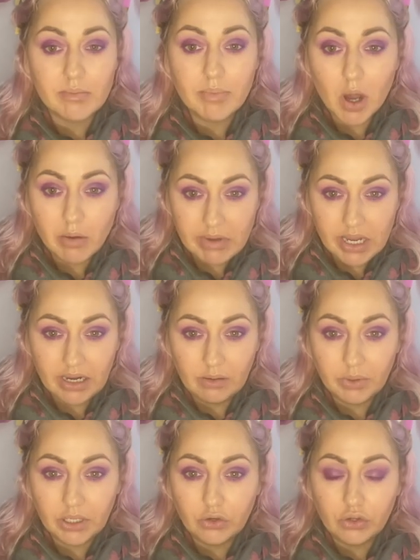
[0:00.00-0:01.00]
pomade, we
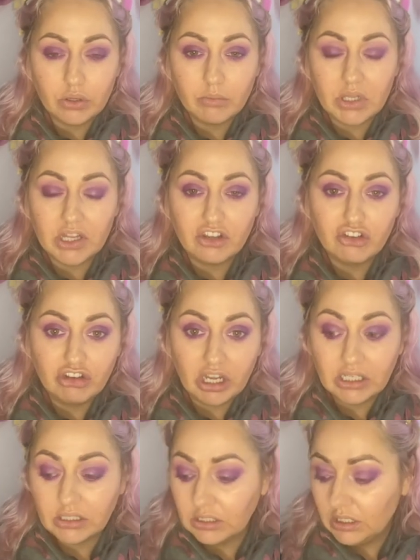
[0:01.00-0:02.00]
can do them with a
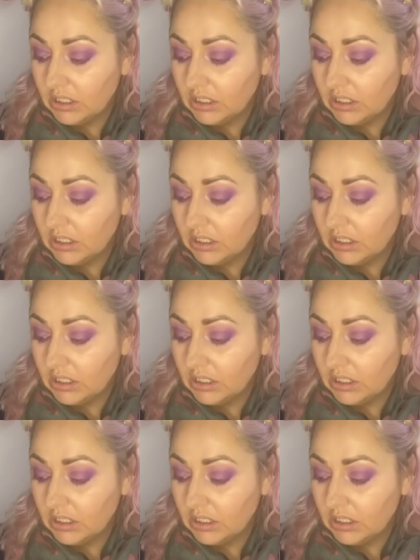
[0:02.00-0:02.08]
gel,